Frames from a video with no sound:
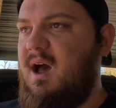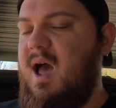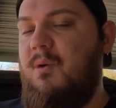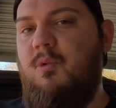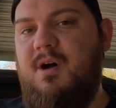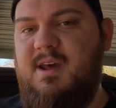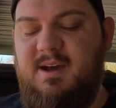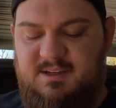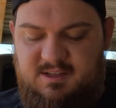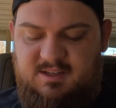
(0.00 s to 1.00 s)
at
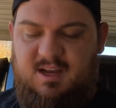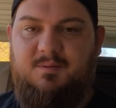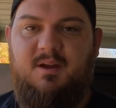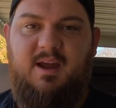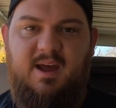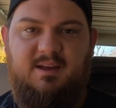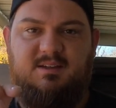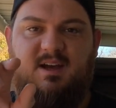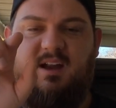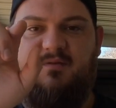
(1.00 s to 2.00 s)
1x, this optic
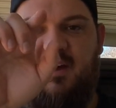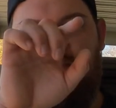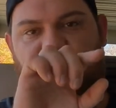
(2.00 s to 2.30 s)
has kind of like the